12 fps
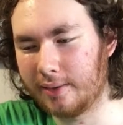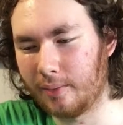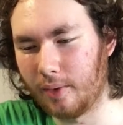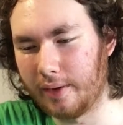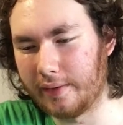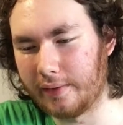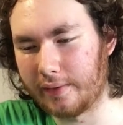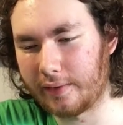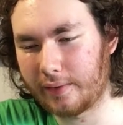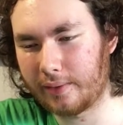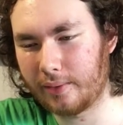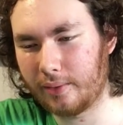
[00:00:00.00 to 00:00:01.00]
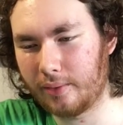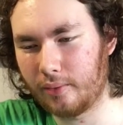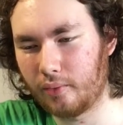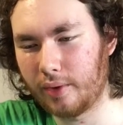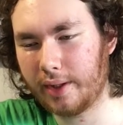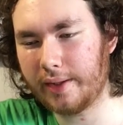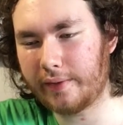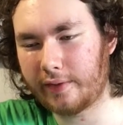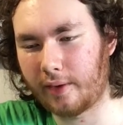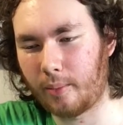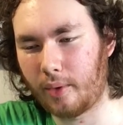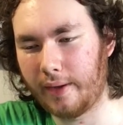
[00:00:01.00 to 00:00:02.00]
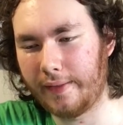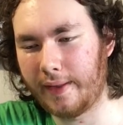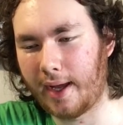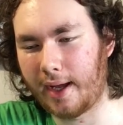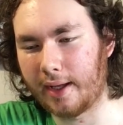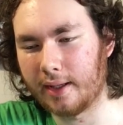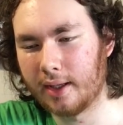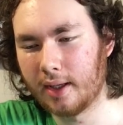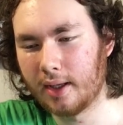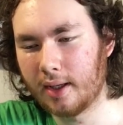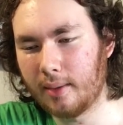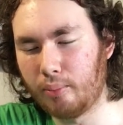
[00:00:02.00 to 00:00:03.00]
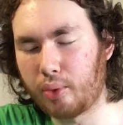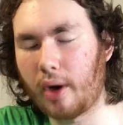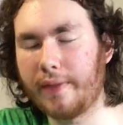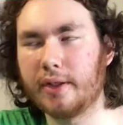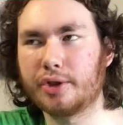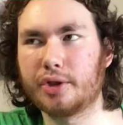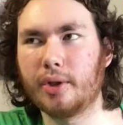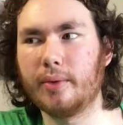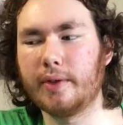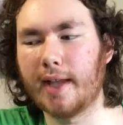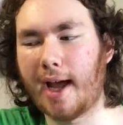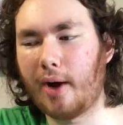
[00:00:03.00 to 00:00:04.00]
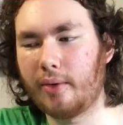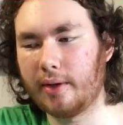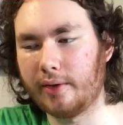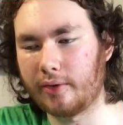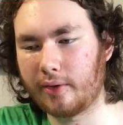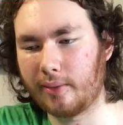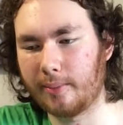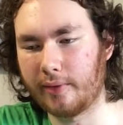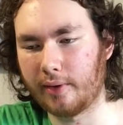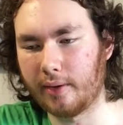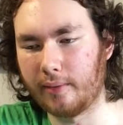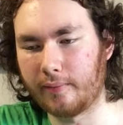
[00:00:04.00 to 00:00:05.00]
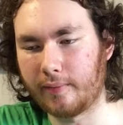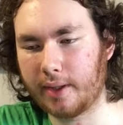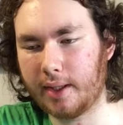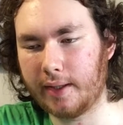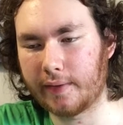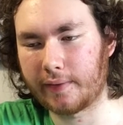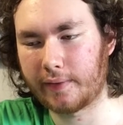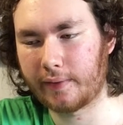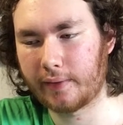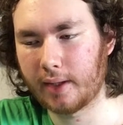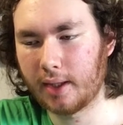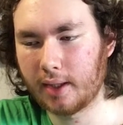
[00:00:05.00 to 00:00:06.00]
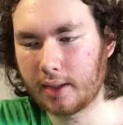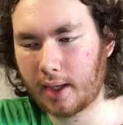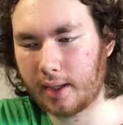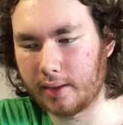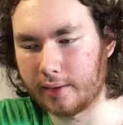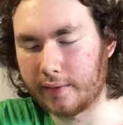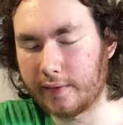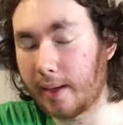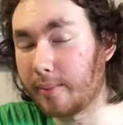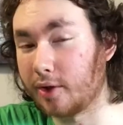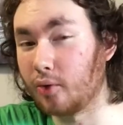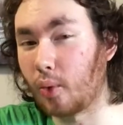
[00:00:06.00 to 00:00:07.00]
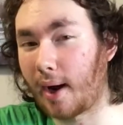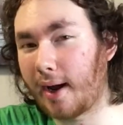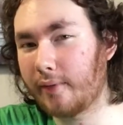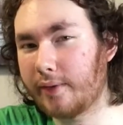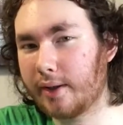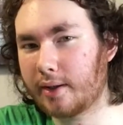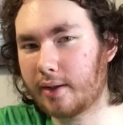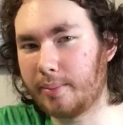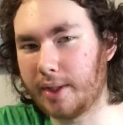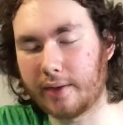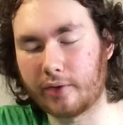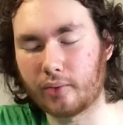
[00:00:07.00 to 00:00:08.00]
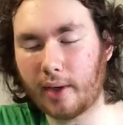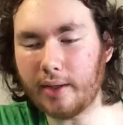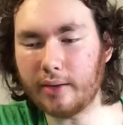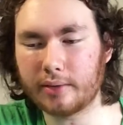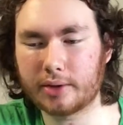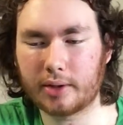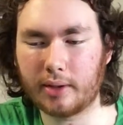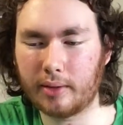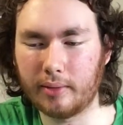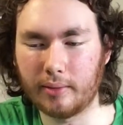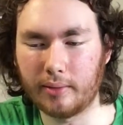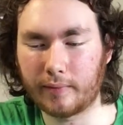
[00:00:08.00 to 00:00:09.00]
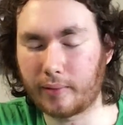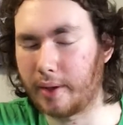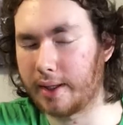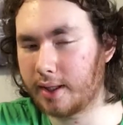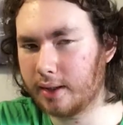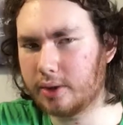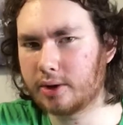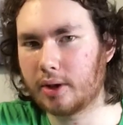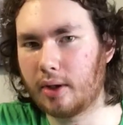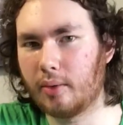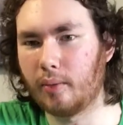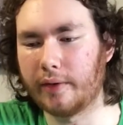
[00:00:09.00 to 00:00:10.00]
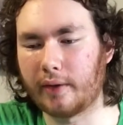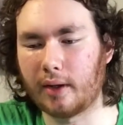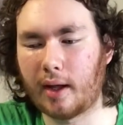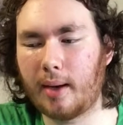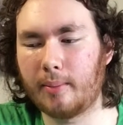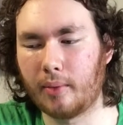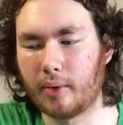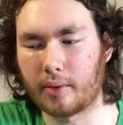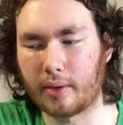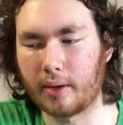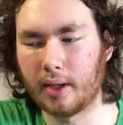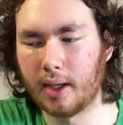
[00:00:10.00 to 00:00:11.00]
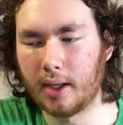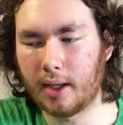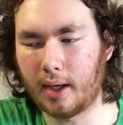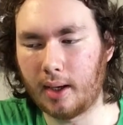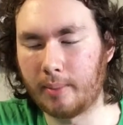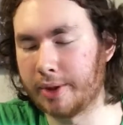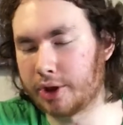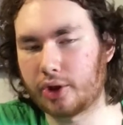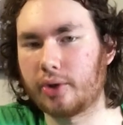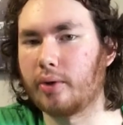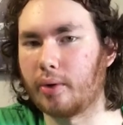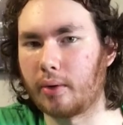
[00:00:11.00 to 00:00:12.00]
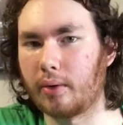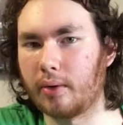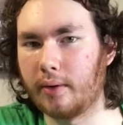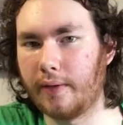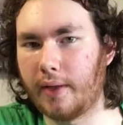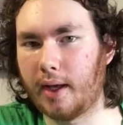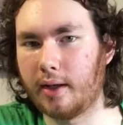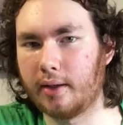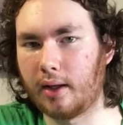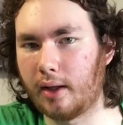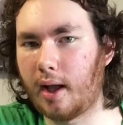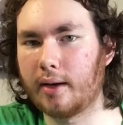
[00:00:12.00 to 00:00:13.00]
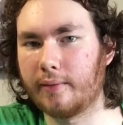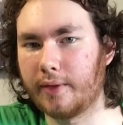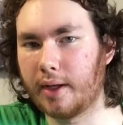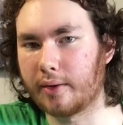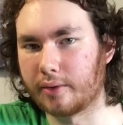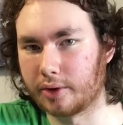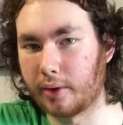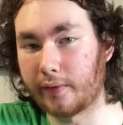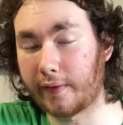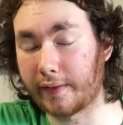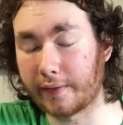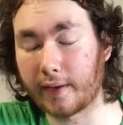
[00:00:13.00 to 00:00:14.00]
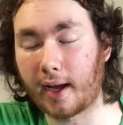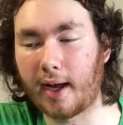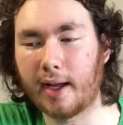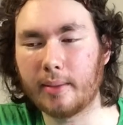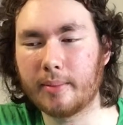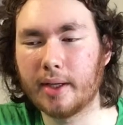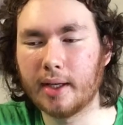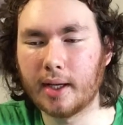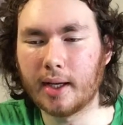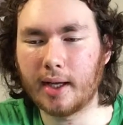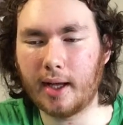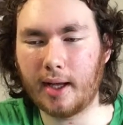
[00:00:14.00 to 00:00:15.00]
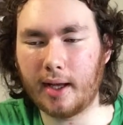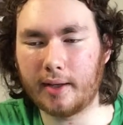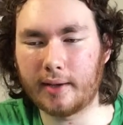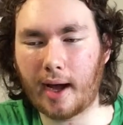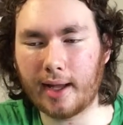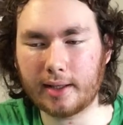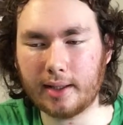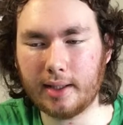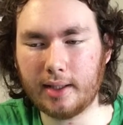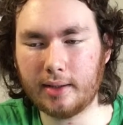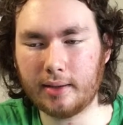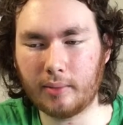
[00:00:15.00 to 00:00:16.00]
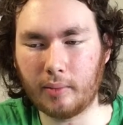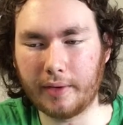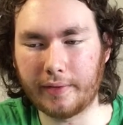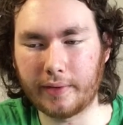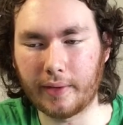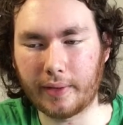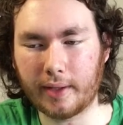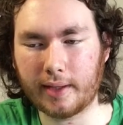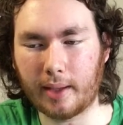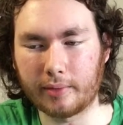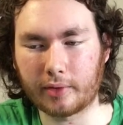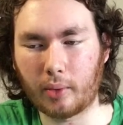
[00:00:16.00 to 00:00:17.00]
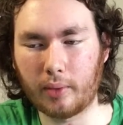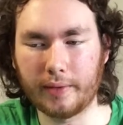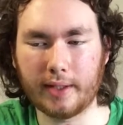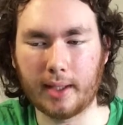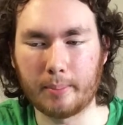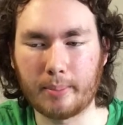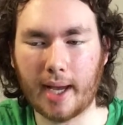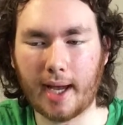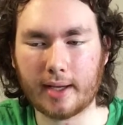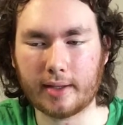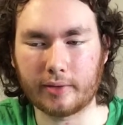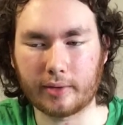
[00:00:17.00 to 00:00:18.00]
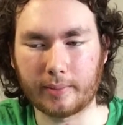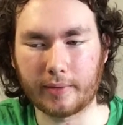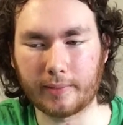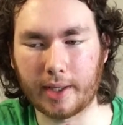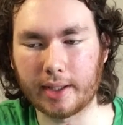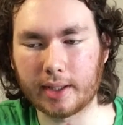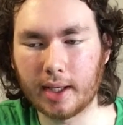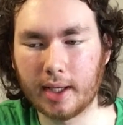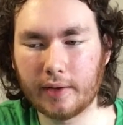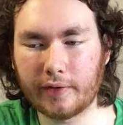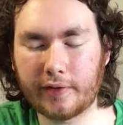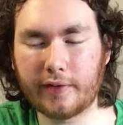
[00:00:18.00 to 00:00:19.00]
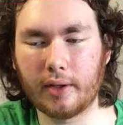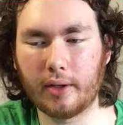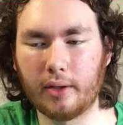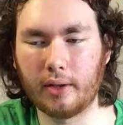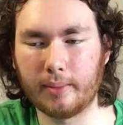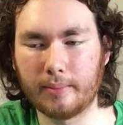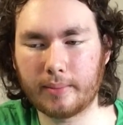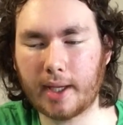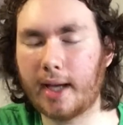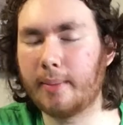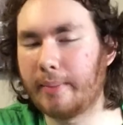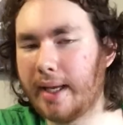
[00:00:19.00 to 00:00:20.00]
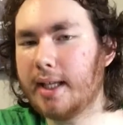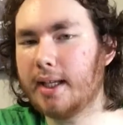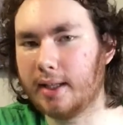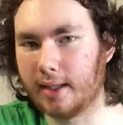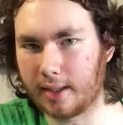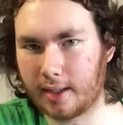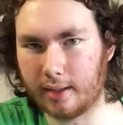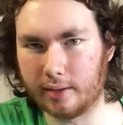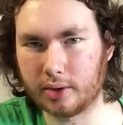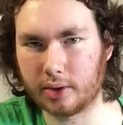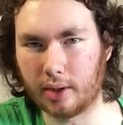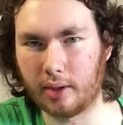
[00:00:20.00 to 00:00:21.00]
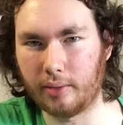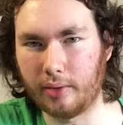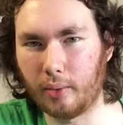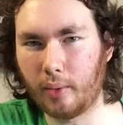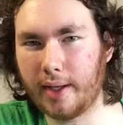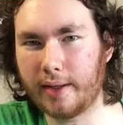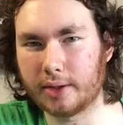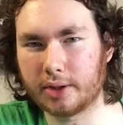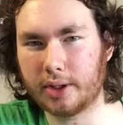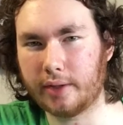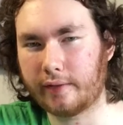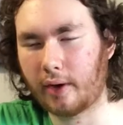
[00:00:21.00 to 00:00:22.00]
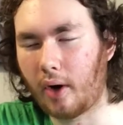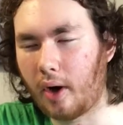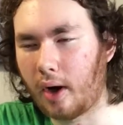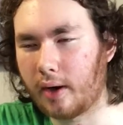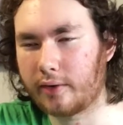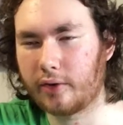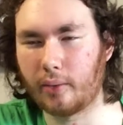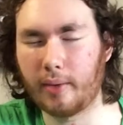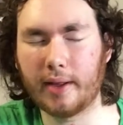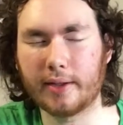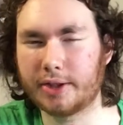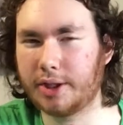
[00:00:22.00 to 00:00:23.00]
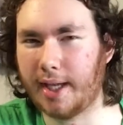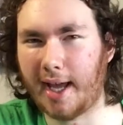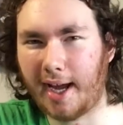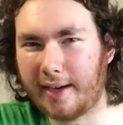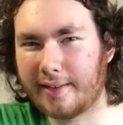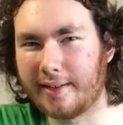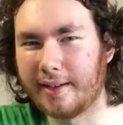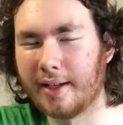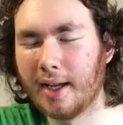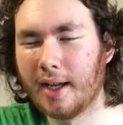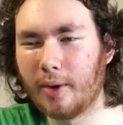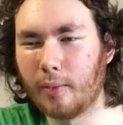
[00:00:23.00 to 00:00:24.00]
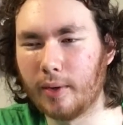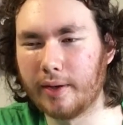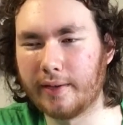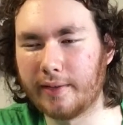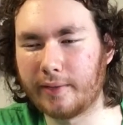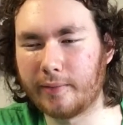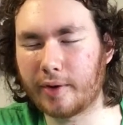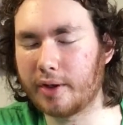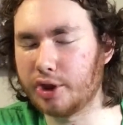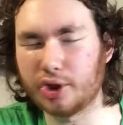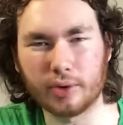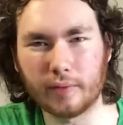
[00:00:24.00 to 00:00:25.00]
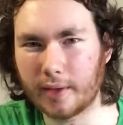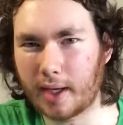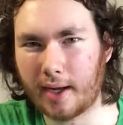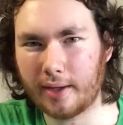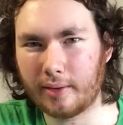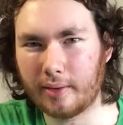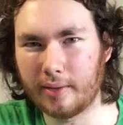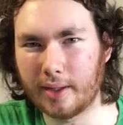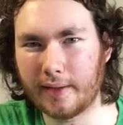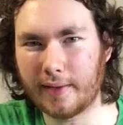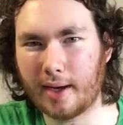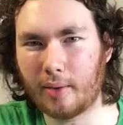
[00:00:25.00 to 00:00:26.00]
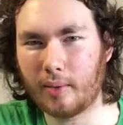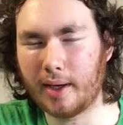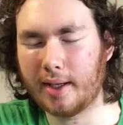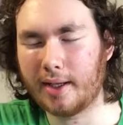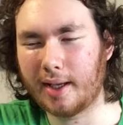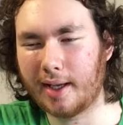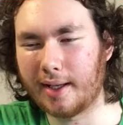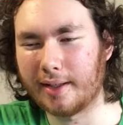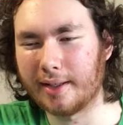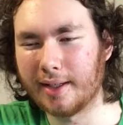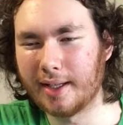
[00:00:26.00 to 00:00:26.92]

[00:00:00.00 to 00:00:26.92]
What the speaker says: was really someone that brought the show down in terms of its kind of demographic, because Regular Show for a kid's show was a lot more mature than a lot of the other shows at the time. And Eileen was the thing that was holding it back in terms of like still kind of making it a kid's show. The way that she talked, the way that she acted was very juvenile in that way, and